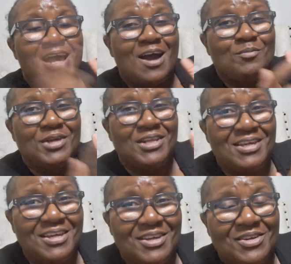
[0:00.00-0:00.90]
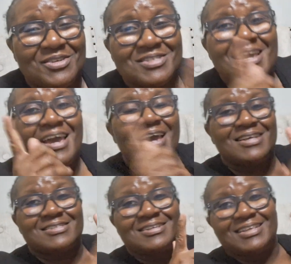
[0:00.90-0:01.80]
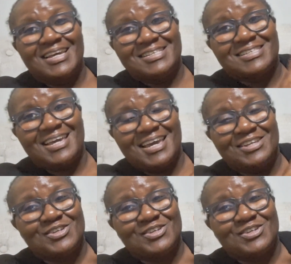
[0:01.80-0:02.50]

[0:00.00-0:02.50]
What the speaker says: how many years has the Lazy